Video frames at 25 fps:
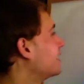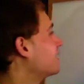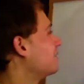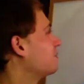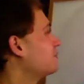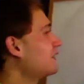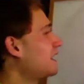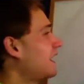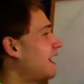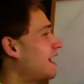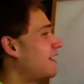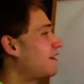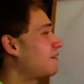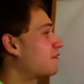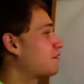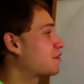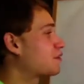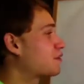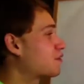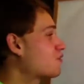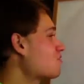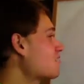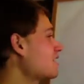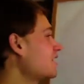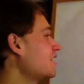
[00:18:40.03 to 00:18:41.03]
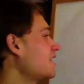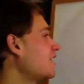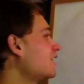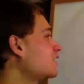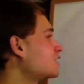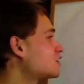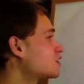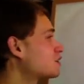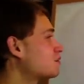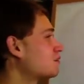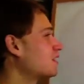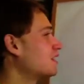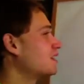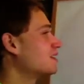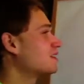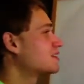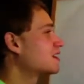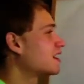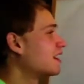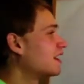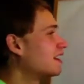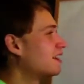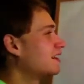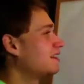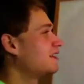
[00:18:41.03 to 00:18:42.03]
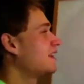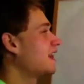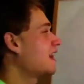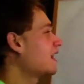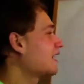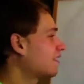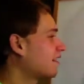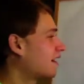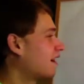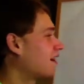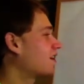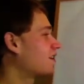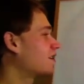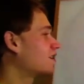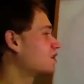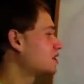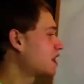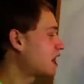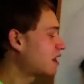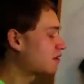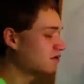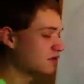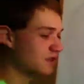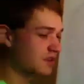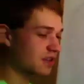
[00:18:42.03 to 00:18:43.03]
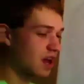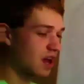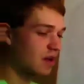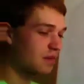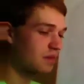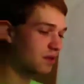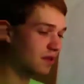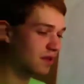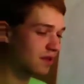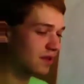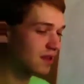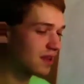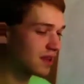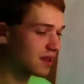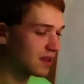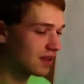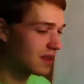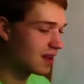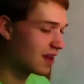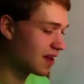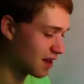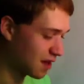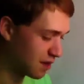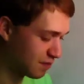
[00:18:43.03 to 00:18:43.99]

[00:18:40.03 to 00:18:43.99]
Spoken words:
We have 3 instruments that are gyroscopically